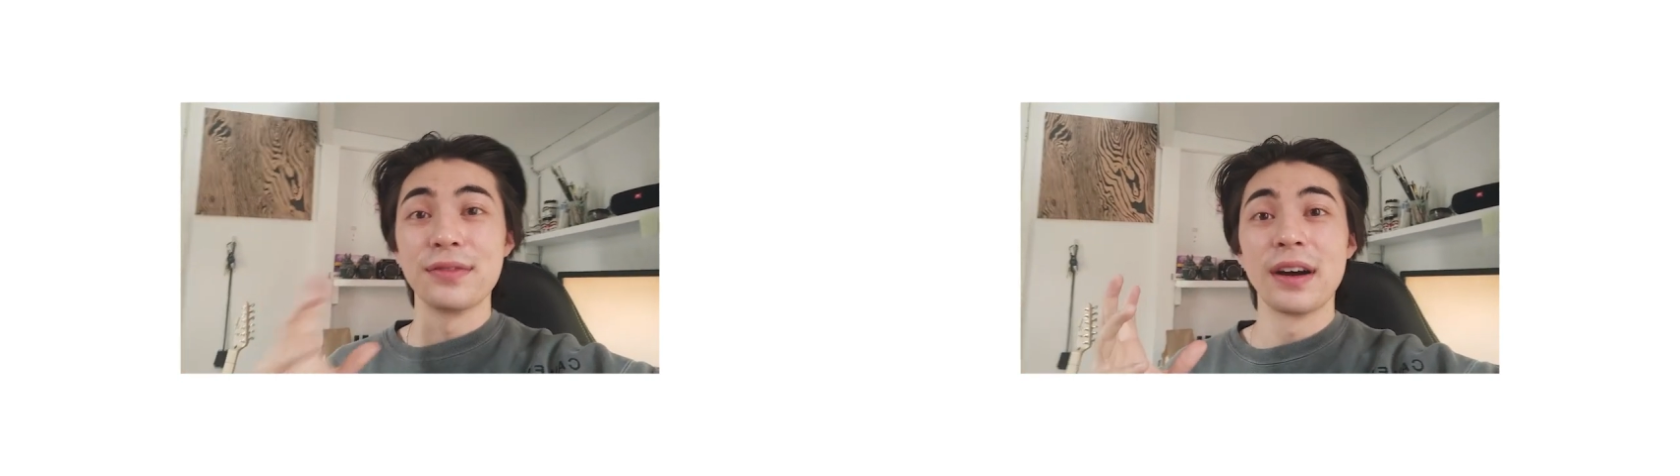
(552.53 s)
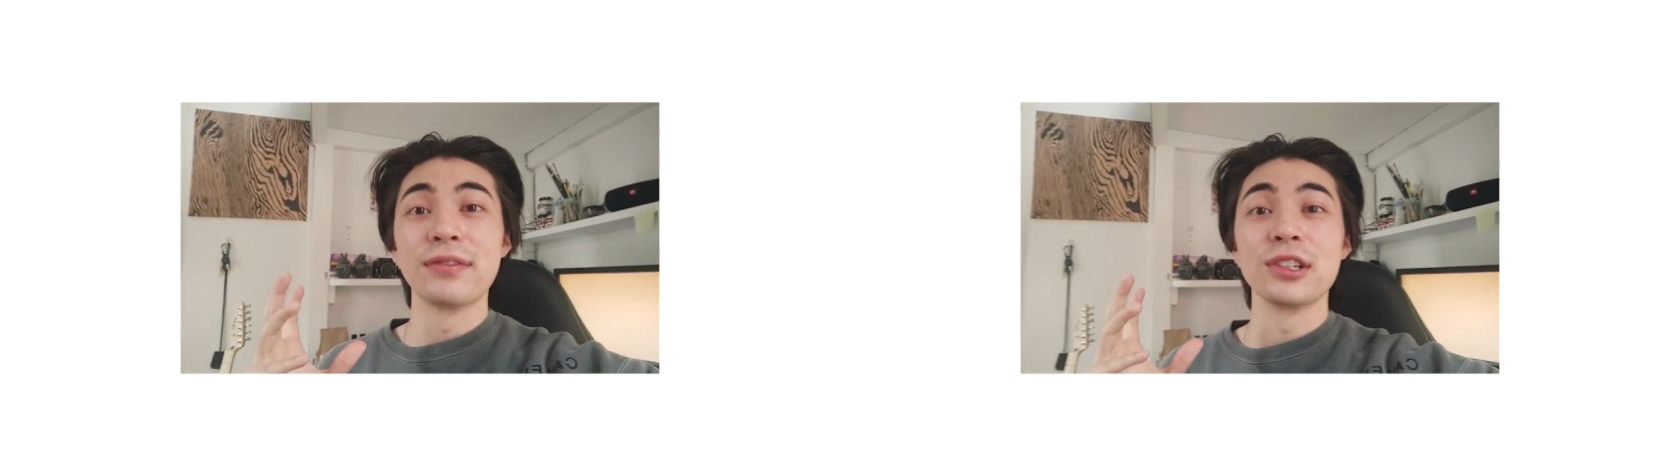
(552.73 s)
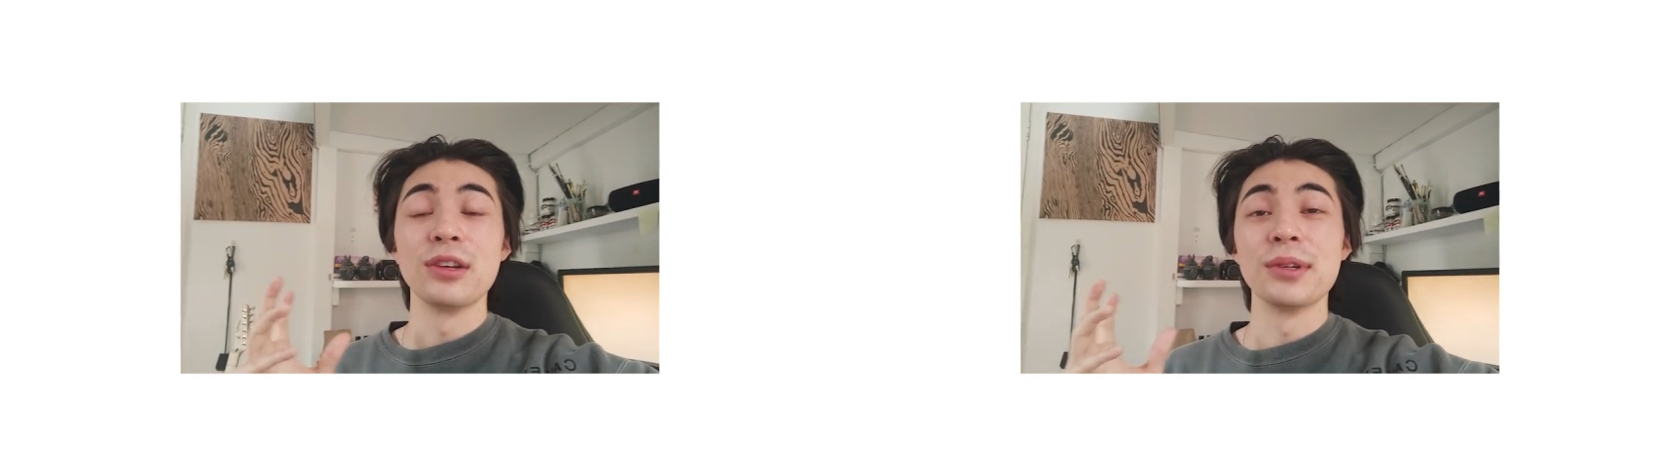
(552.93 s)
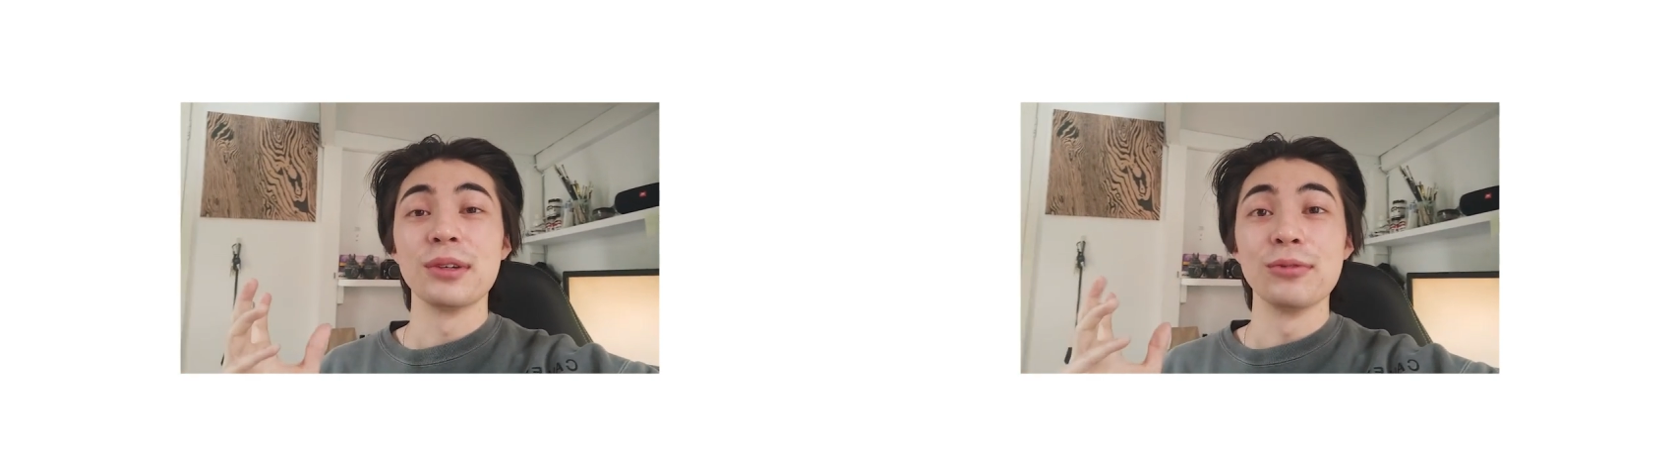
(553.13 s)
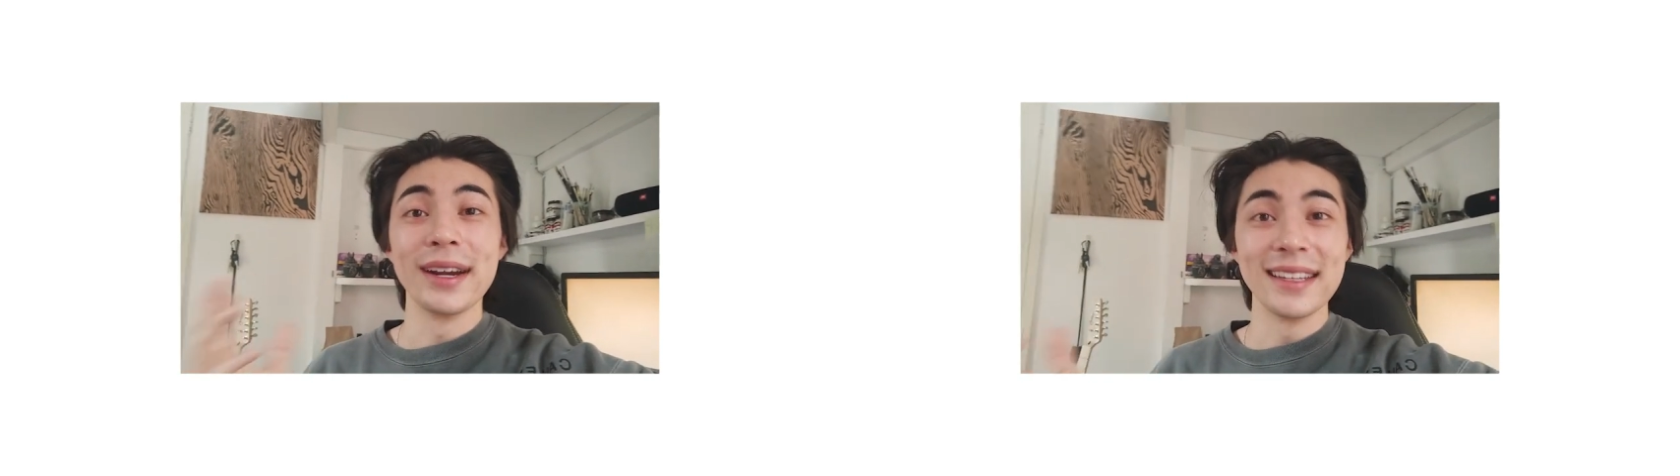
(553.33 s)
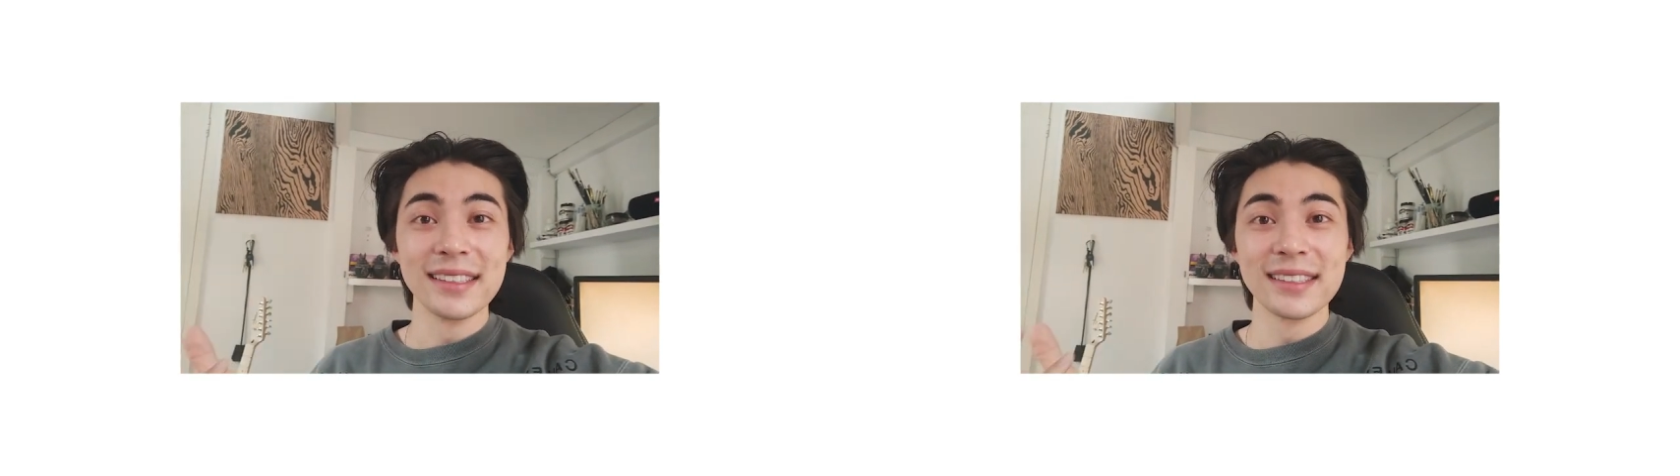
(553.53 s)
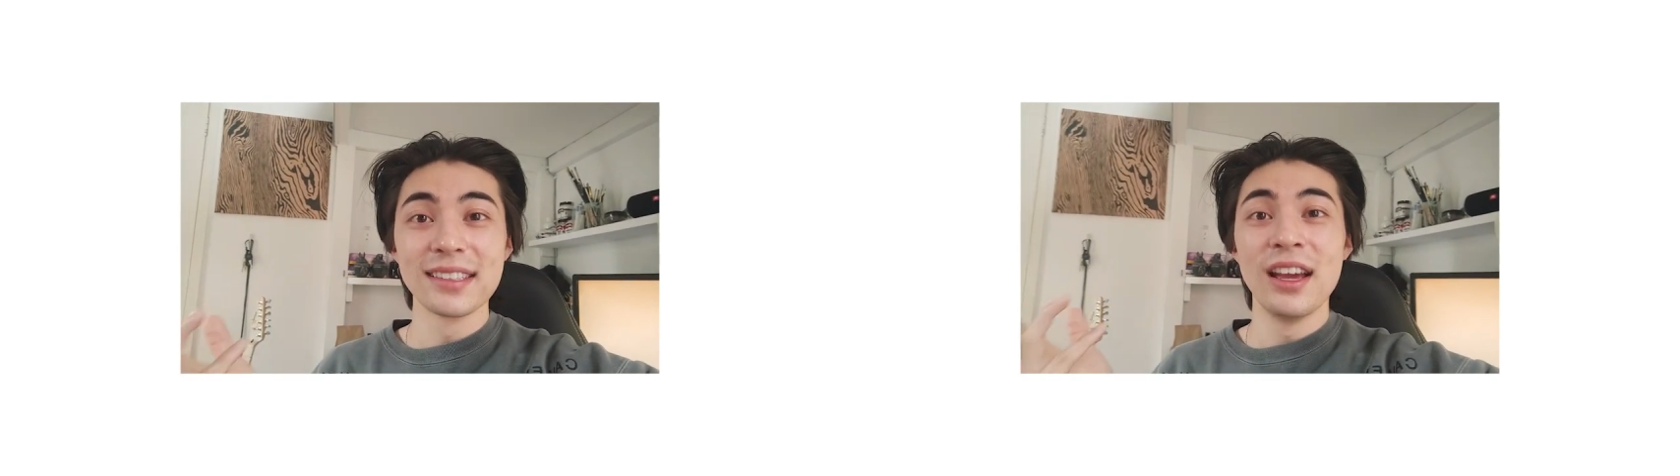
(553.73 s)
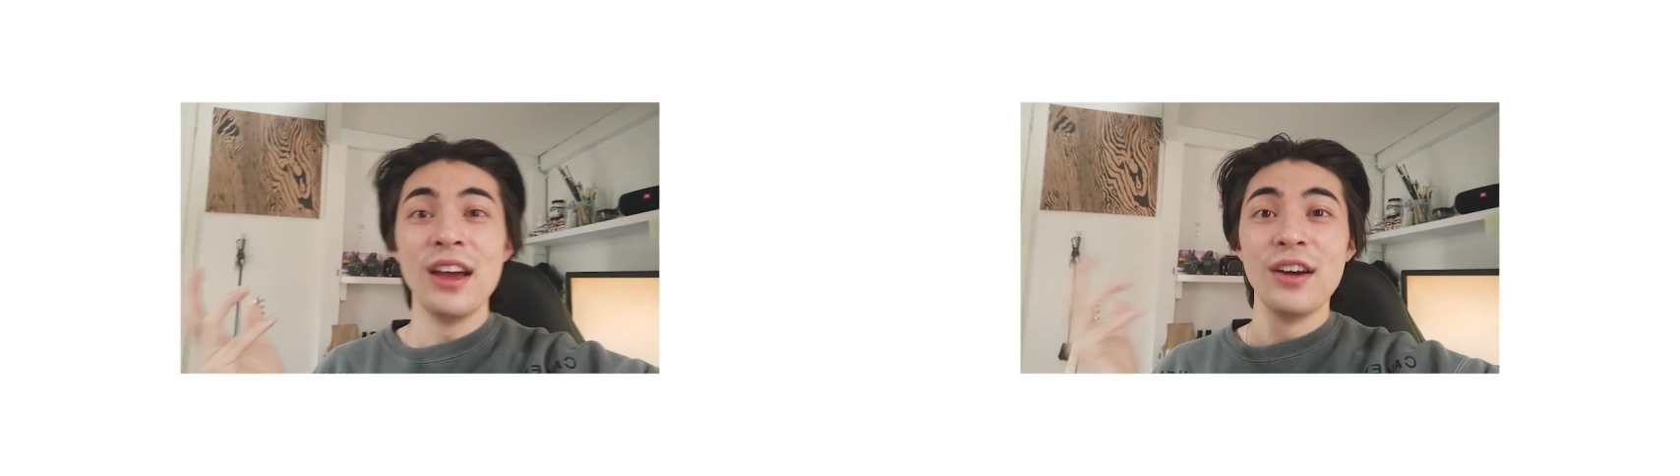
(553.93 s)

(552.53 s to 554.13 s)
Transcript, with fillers: a five kilometer radius